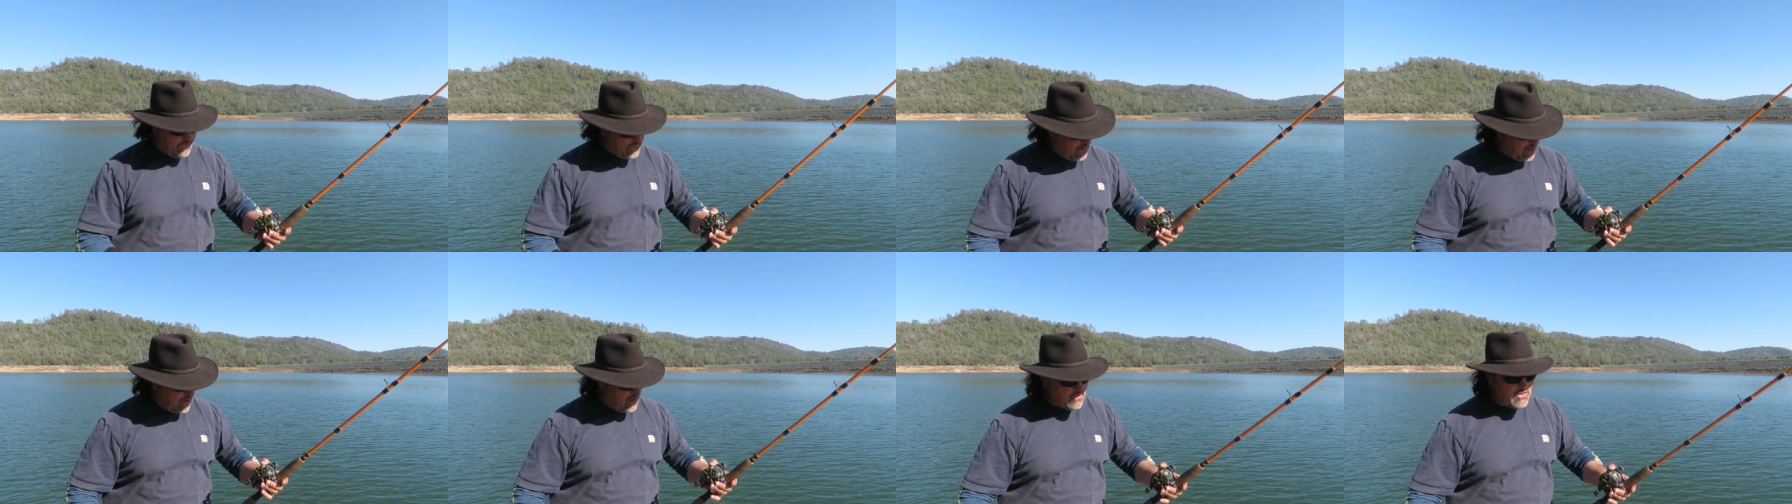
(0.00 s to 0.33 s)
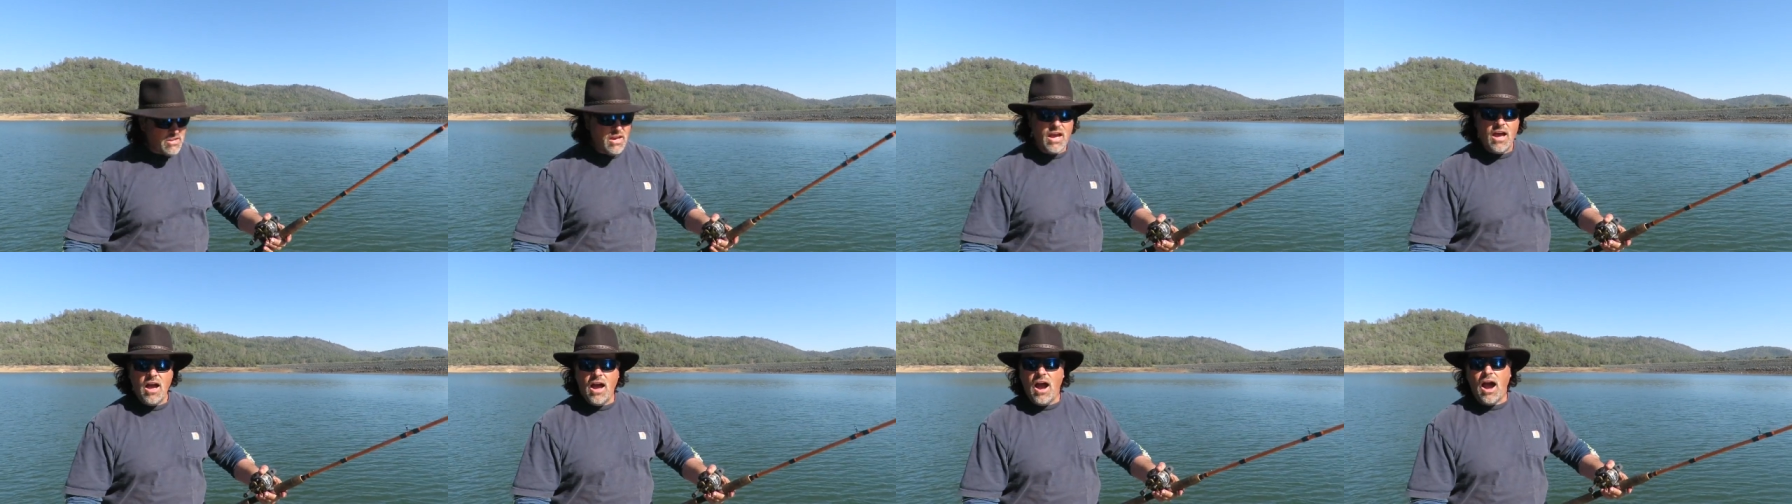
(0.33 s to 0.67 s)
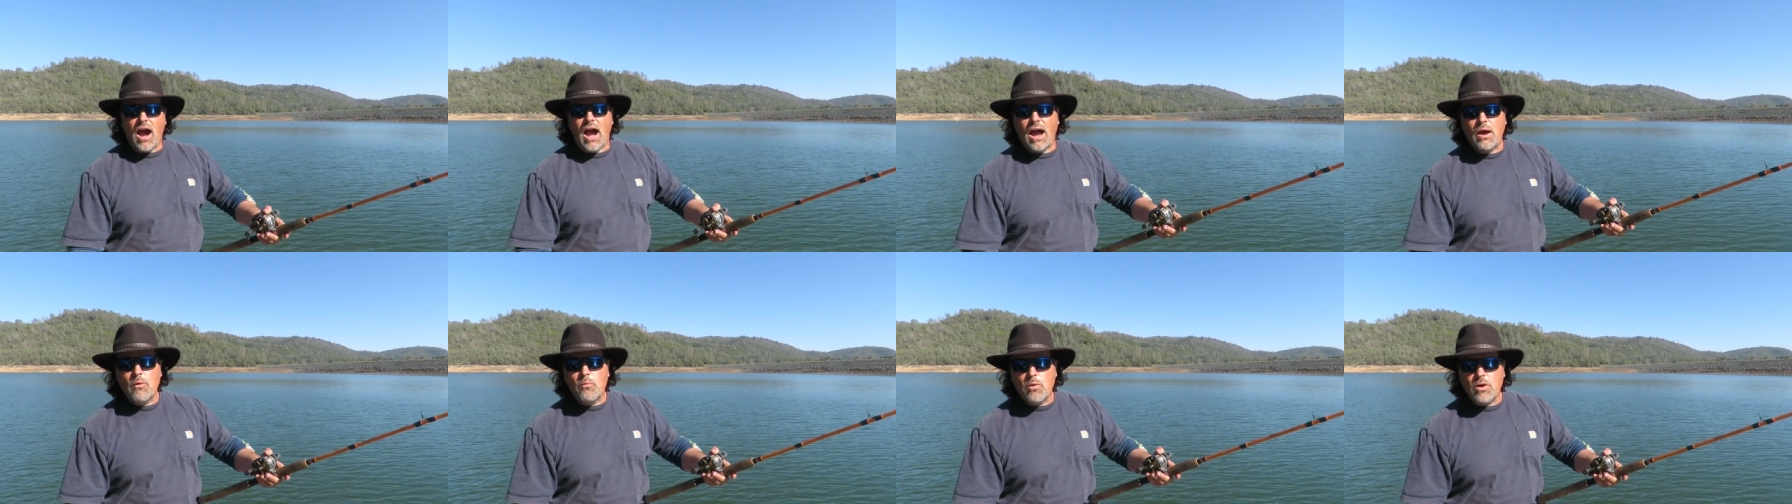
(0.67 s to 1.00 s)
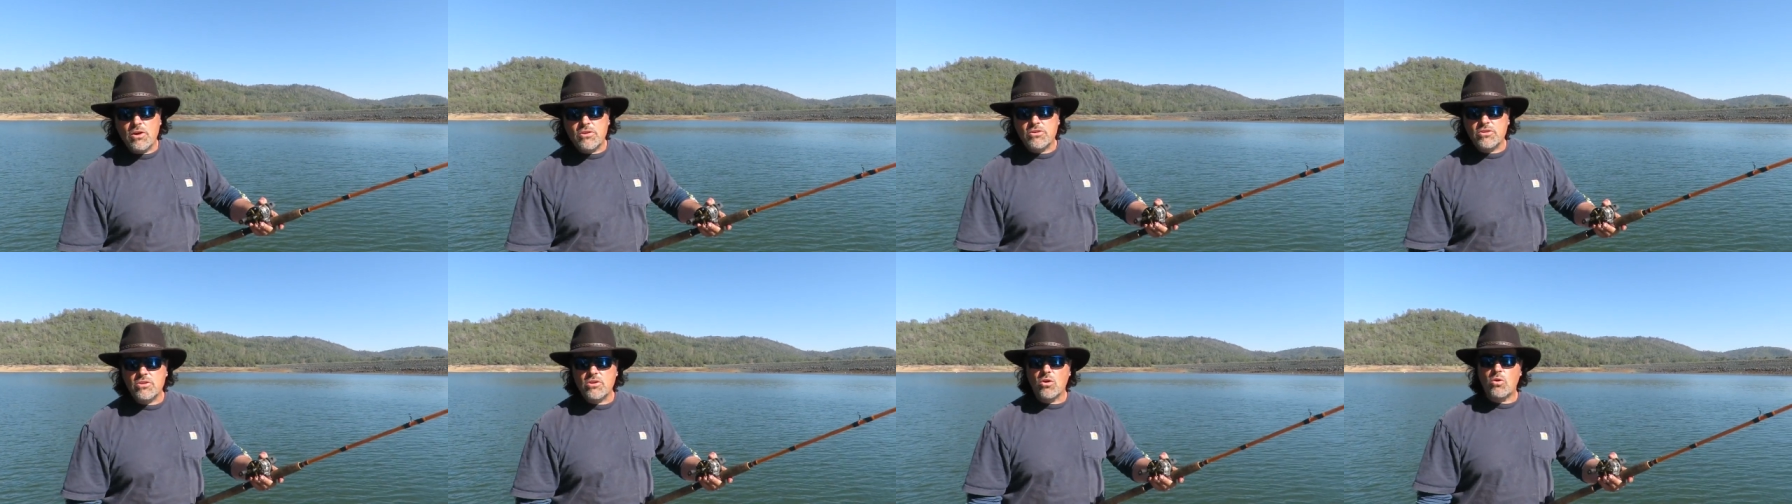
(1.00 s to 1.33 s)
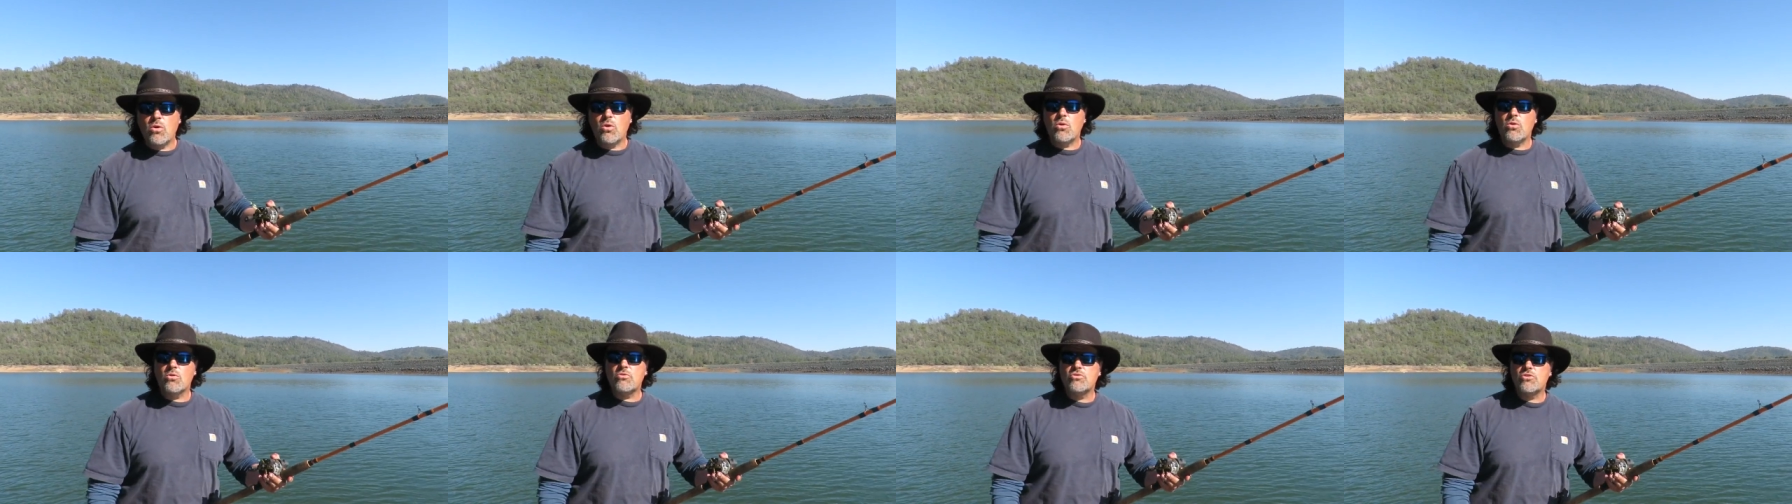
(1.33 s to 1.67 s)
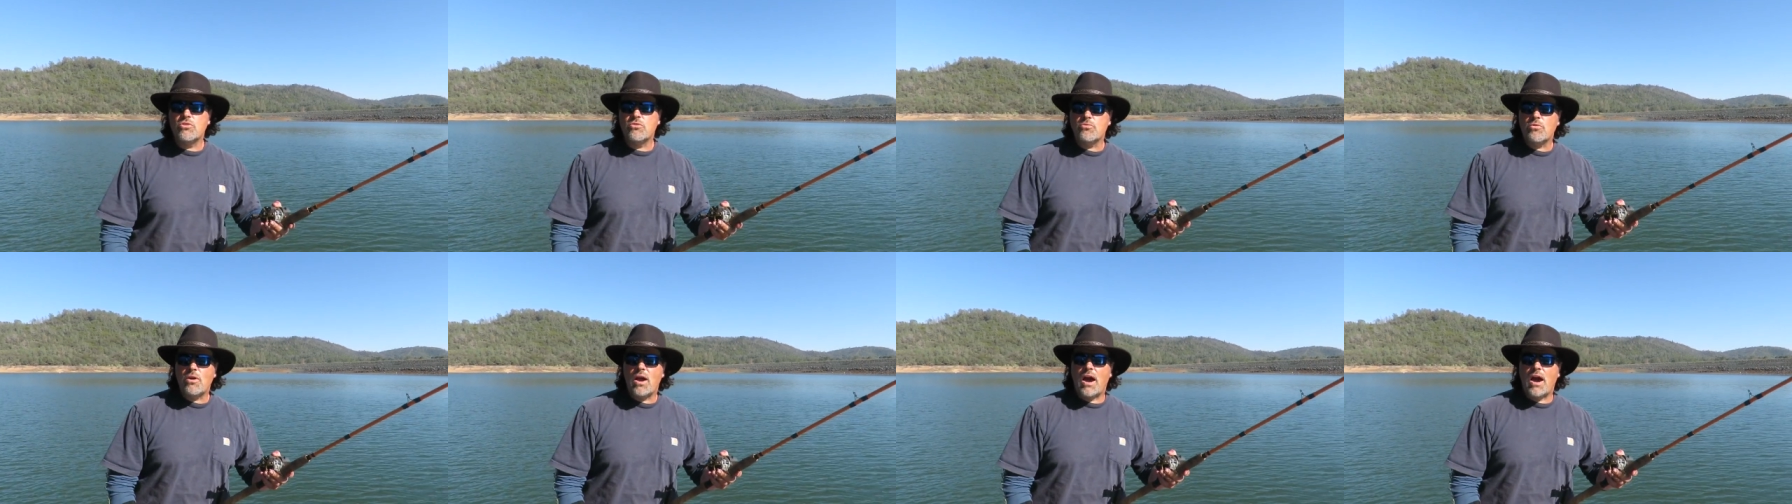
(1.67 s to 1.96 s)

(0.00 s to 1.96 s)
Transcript: fish. I want you to hold your